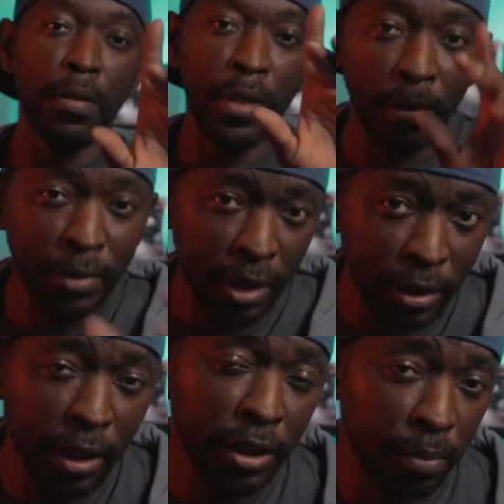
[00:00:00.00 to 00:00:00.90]
Now,
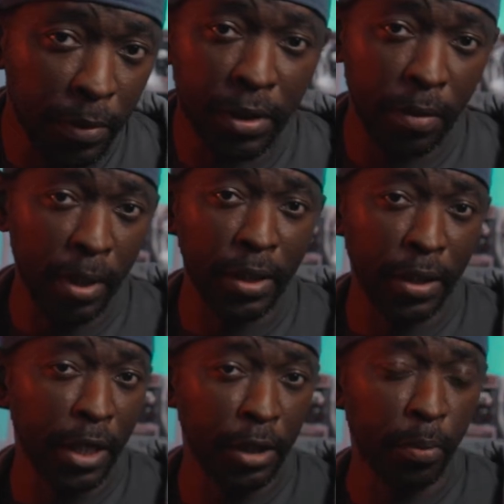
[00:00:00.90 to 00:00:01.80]
this leads me to my
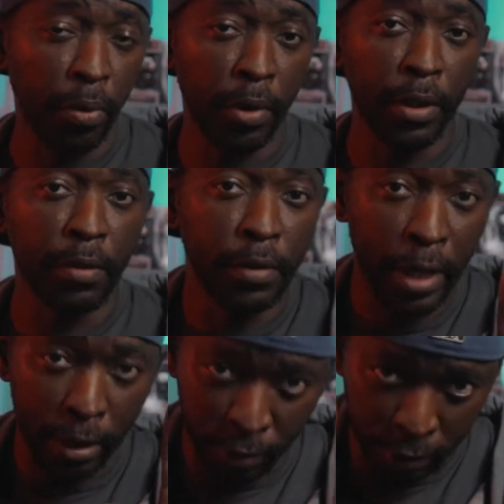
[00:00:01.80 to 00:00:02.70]
next point.
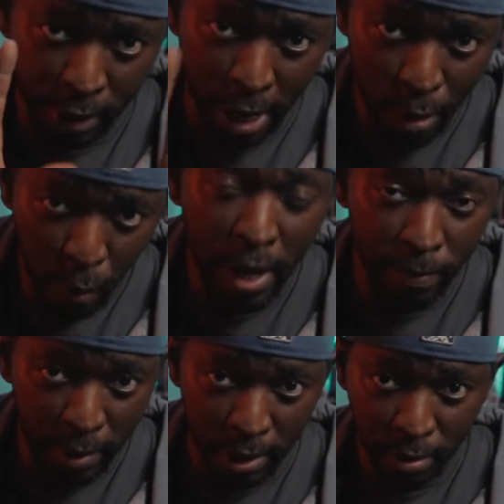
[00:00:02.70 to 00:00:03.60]
Now, stay
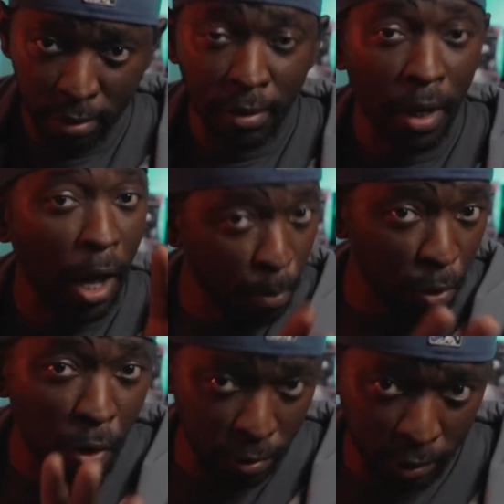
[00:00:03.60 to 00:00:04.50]
with me. I'm
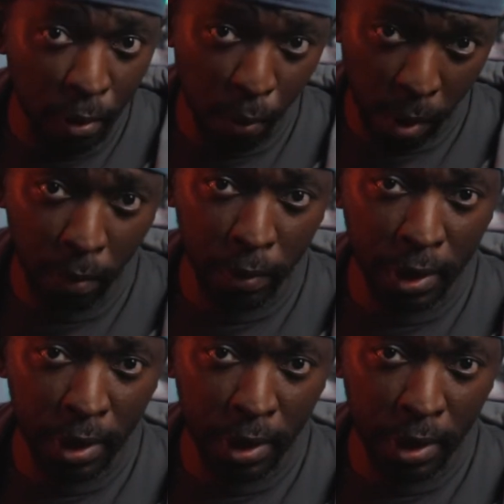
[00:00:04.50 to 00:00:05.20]
going somewhere with